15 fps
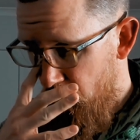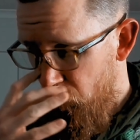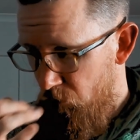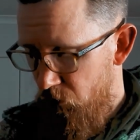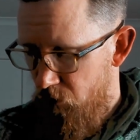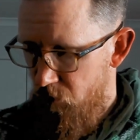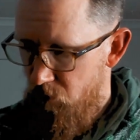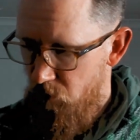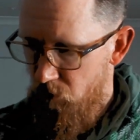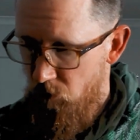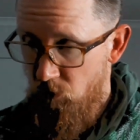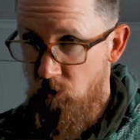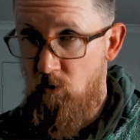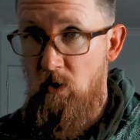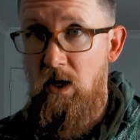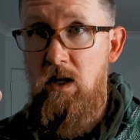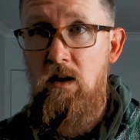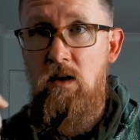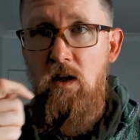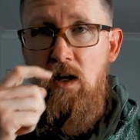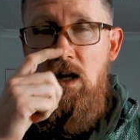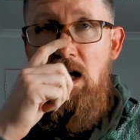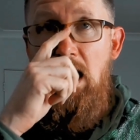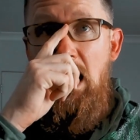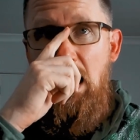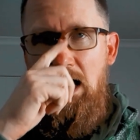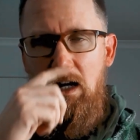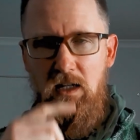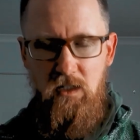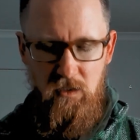1, 2, 3,
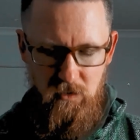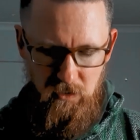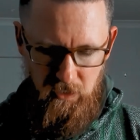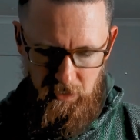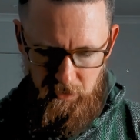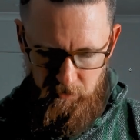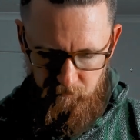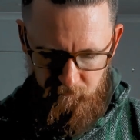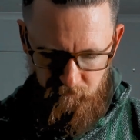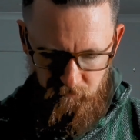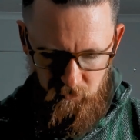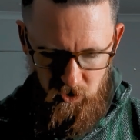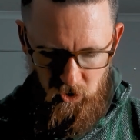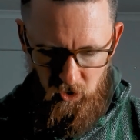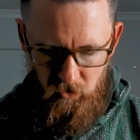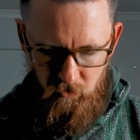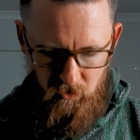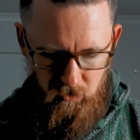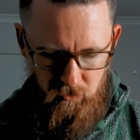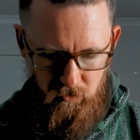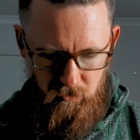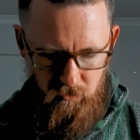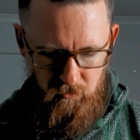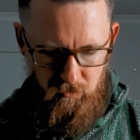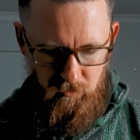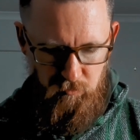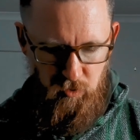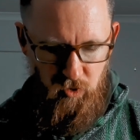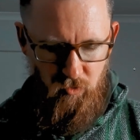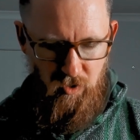and you know, the
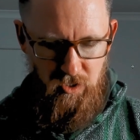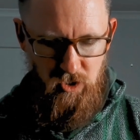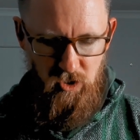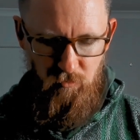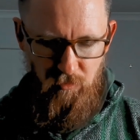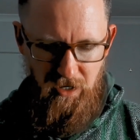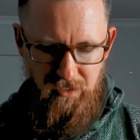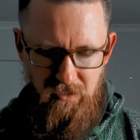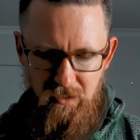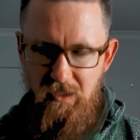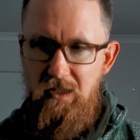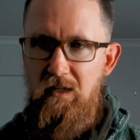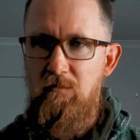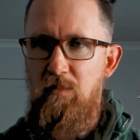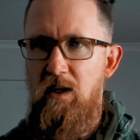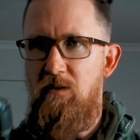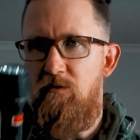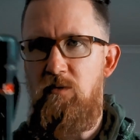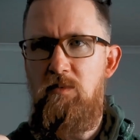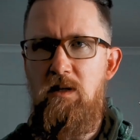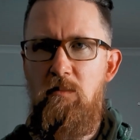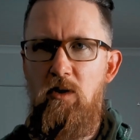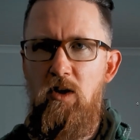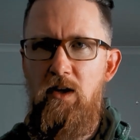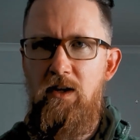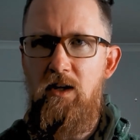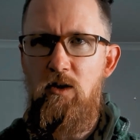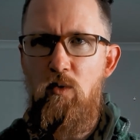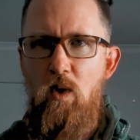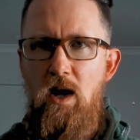progression basically had been from something like a
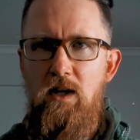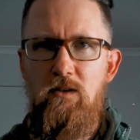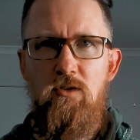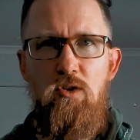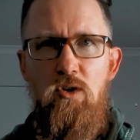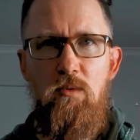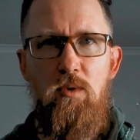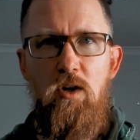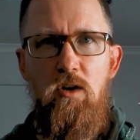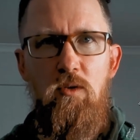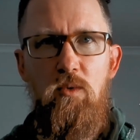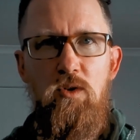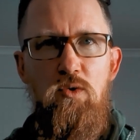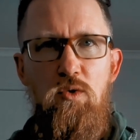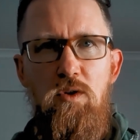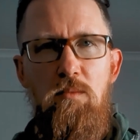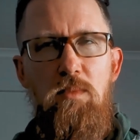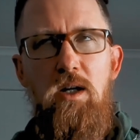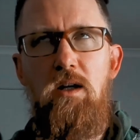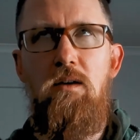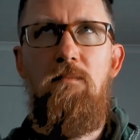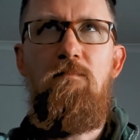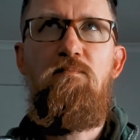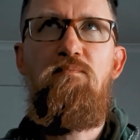Quark Turbo. We're talking about,